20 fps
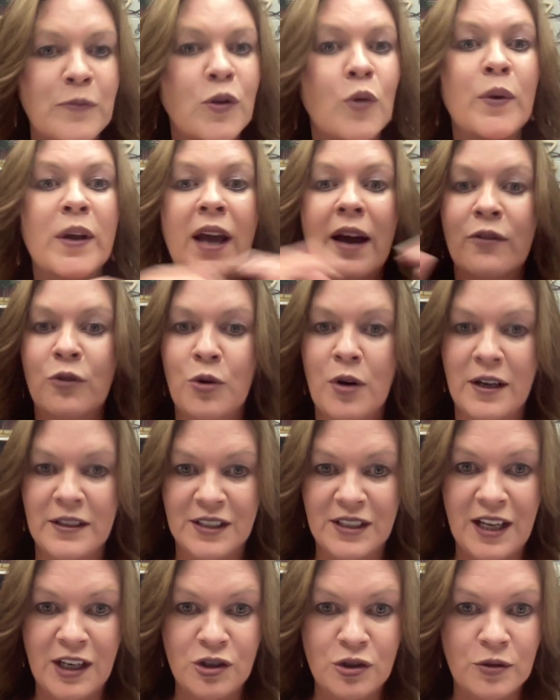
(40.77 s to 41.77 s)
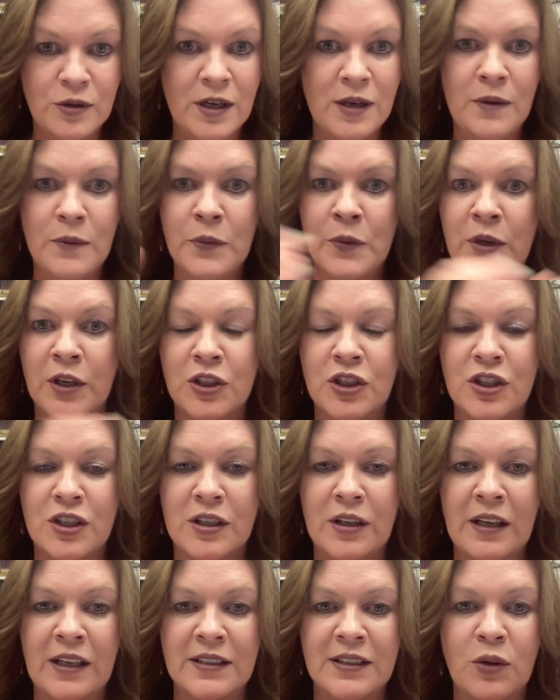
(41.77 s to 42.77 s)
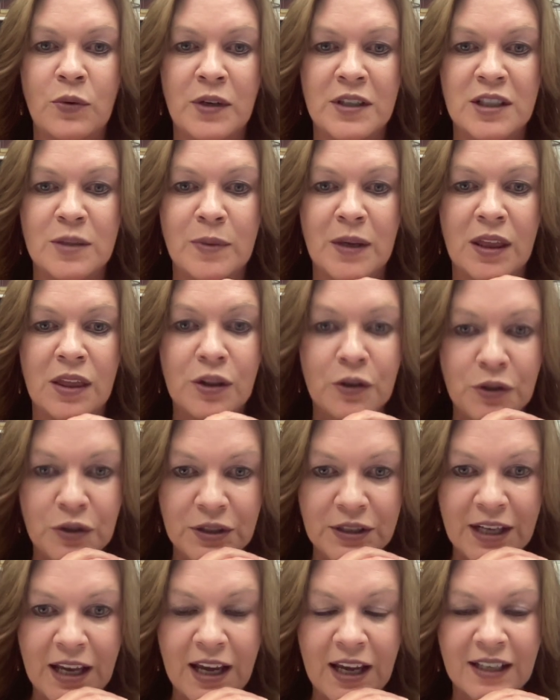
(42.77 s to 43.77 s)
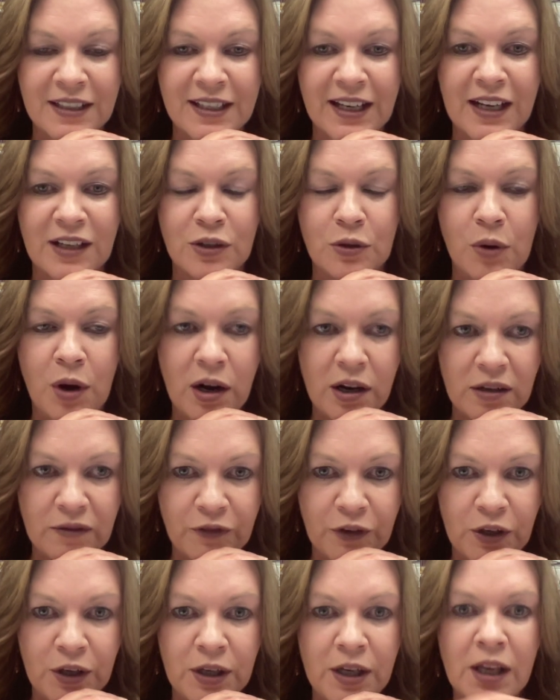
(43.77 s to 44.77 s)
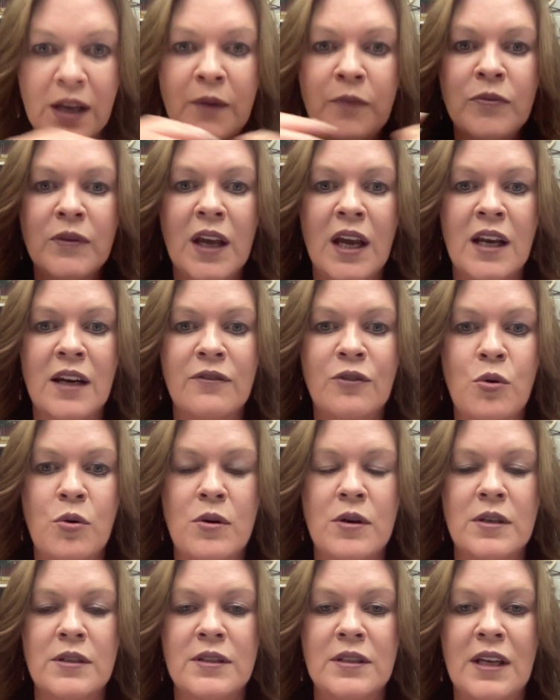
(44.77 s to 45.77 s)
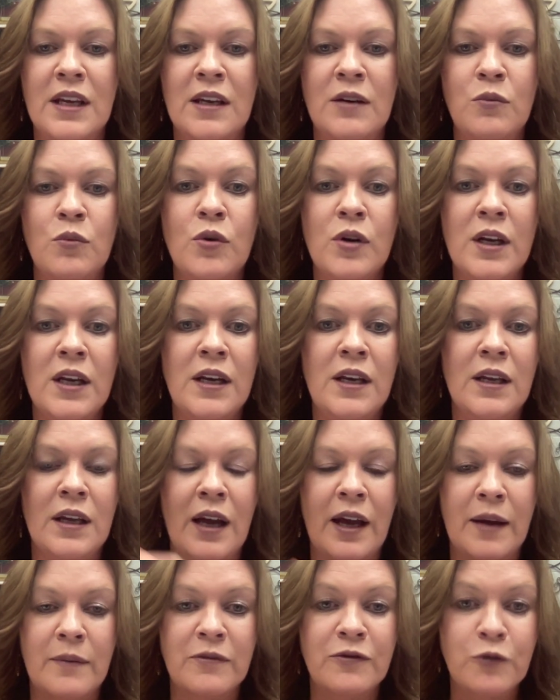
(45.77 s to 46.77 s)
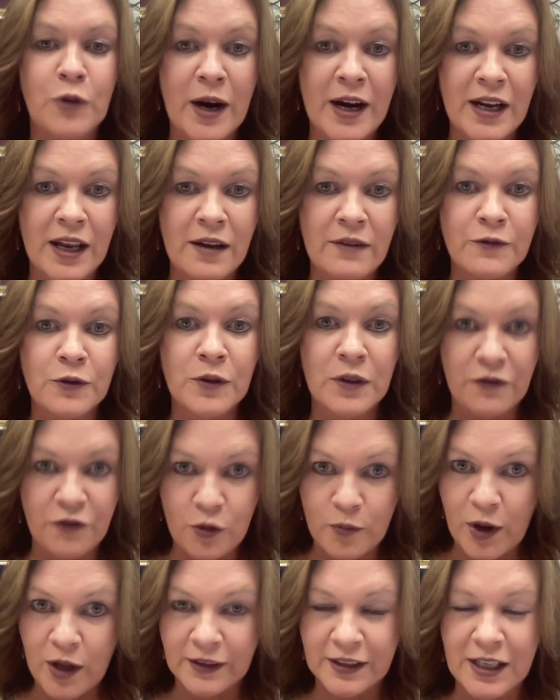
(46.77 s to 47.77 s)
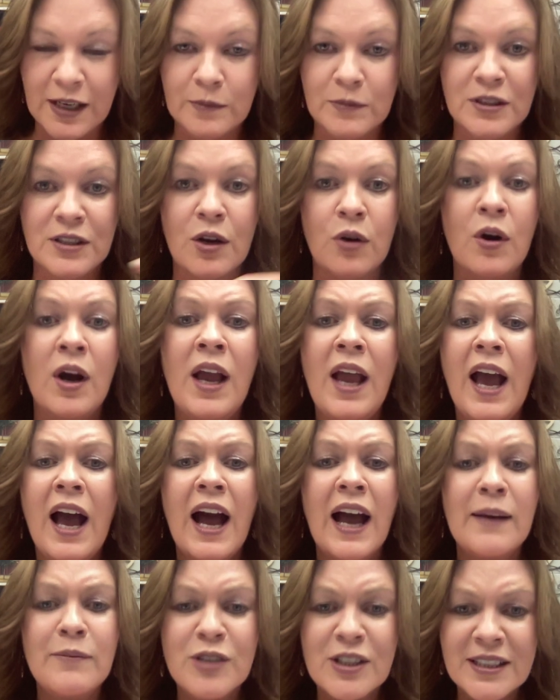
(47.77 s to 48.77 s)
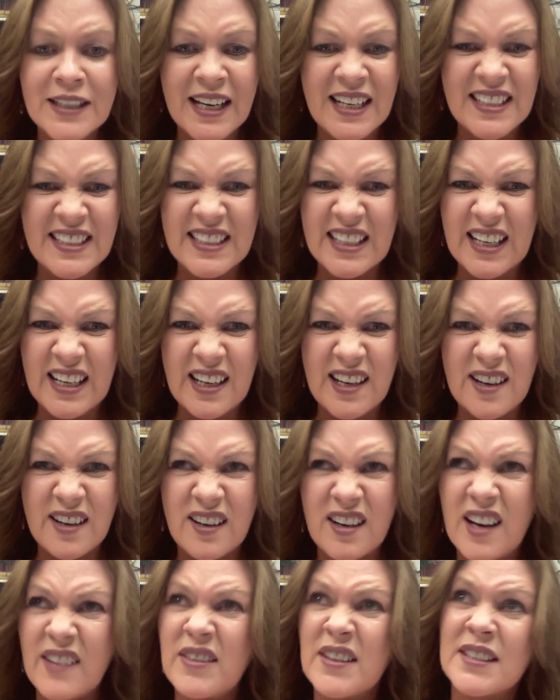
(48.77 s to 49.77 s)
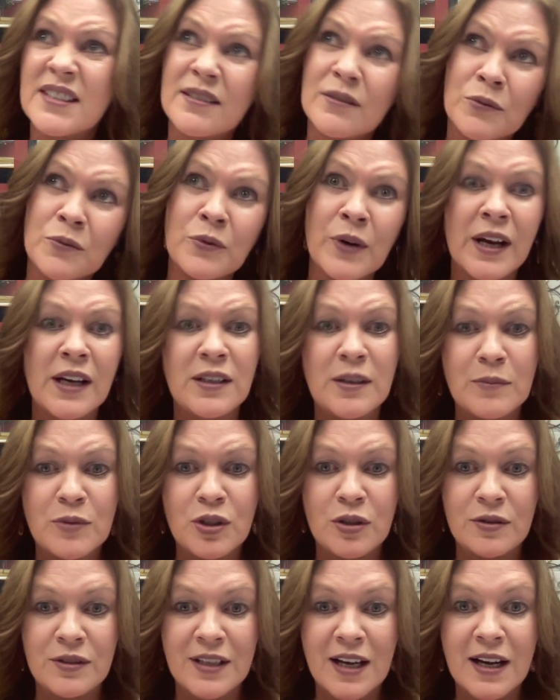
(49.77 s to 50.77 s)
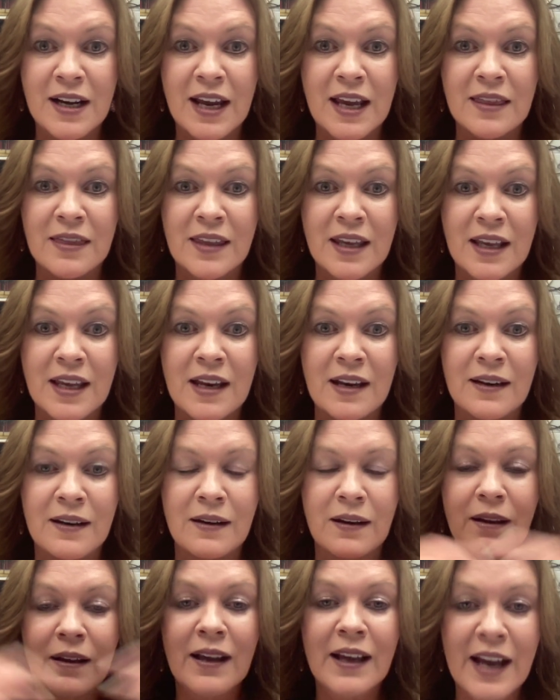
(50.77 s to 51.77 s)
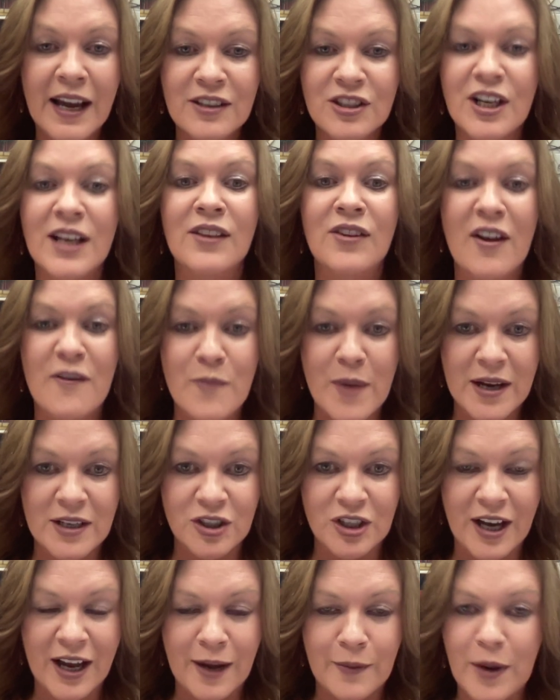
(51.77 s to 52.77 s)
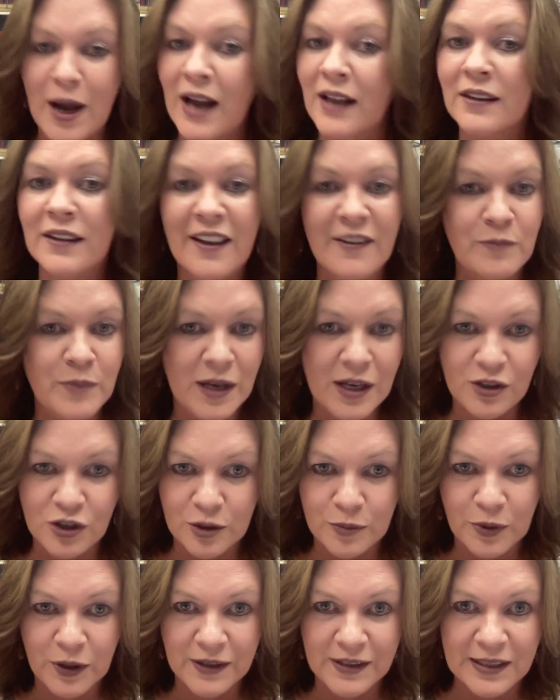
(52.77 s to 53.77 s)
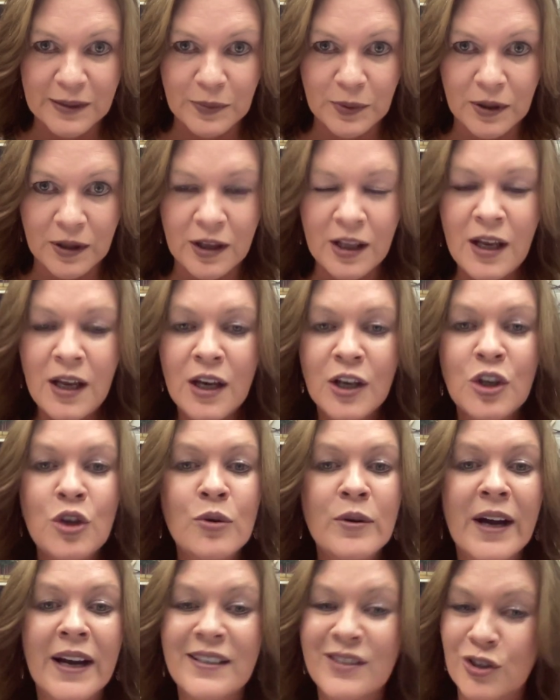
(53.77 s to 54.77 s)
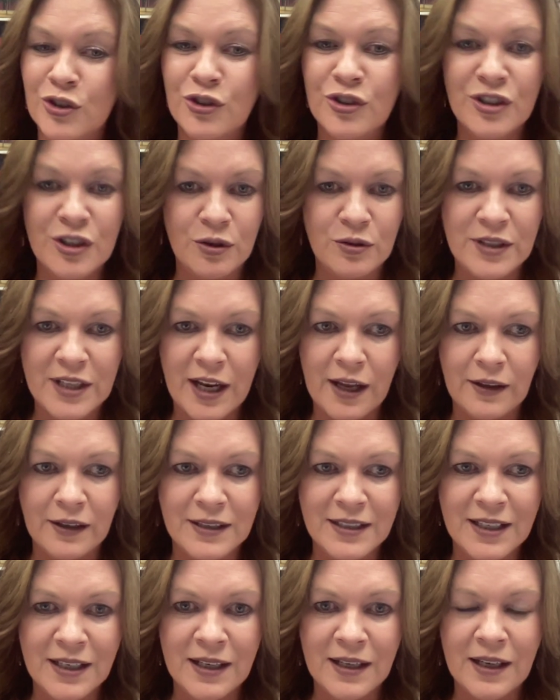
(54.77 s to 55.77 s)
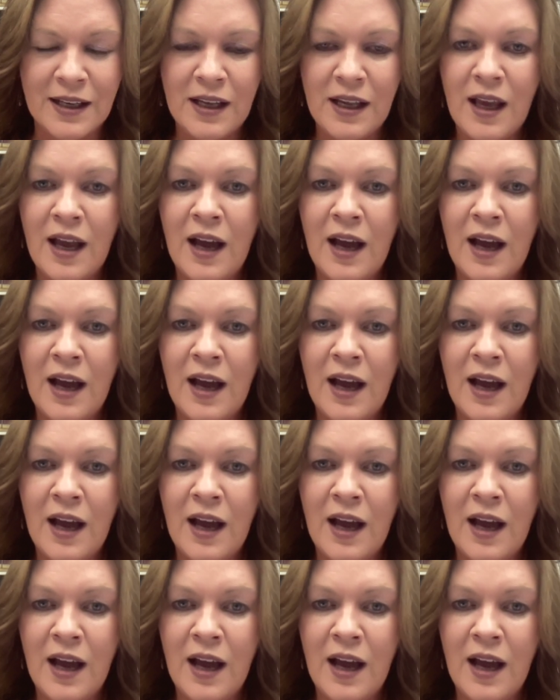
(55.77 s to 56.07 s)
We have cross country, which is going to be Thursday at Dyke New Hartford. And of course, Inwood Friday for the football team. So I'm just kind of sitting here on this random Tuesday night thinking, gosh, I love my job. I love being your principal. You guys are so talented.